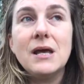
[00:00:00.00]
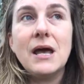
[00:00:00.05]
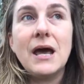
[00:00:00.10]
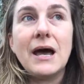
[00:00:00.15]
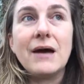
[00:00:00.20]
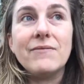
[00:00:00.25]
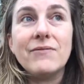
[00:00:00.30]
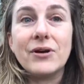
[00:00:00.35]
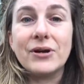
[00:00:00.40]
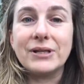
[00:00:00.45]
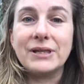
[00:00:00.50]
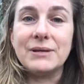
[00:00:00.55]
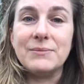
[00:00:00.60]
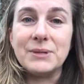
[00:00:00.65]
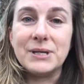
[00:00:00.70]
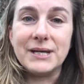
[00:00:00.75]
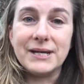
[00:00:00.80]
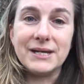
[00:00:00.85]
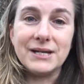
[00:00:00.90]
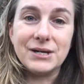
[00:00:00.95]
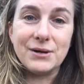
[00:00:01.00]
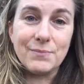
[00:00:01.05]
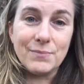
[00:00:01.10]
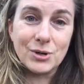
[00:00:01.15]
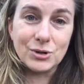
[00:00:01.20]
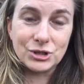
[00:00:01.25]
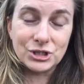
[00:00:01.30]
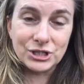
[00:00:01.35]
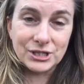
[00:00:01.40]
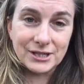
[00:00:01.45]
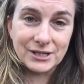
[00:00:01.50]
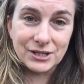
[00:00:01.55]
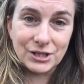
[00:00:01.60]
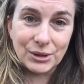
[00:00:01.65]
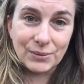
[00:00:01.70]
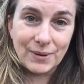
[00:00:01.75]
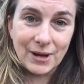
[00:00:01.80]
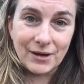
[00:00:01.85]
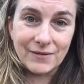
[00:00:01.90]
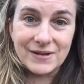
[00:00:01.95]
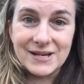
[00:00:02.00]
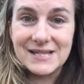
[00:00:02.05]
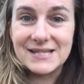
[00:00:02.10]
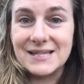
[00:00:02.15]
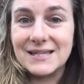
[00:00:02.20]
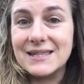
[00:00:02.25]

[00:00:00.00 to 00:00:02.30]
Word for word: have very limited motion in their pelvis